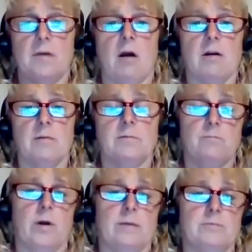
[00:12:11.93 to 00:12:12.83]
Our
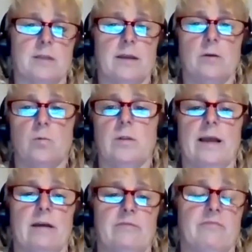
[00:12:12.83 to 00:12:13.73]
website will
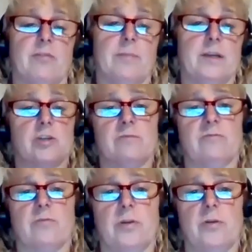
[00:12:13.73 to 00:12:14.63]
have information
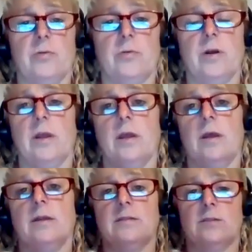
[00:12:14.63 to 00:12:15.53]
for you
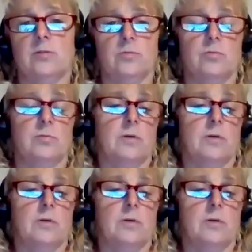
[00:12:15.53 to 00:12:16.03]
to